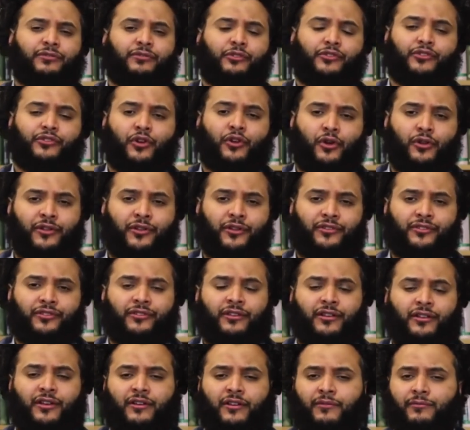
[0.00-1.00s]
scholars
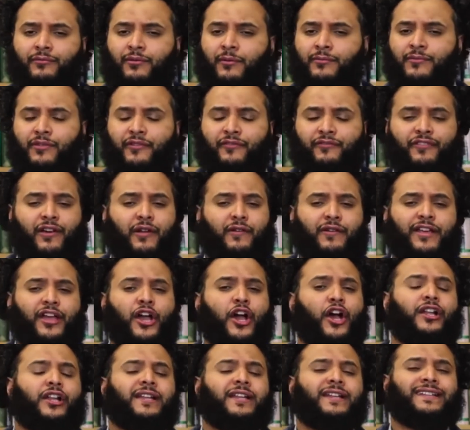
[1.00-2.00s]
from the very
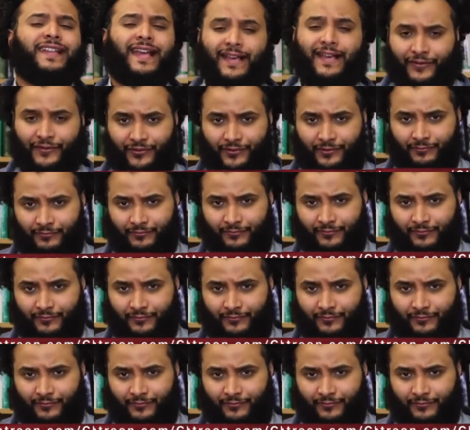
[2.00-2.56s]
early days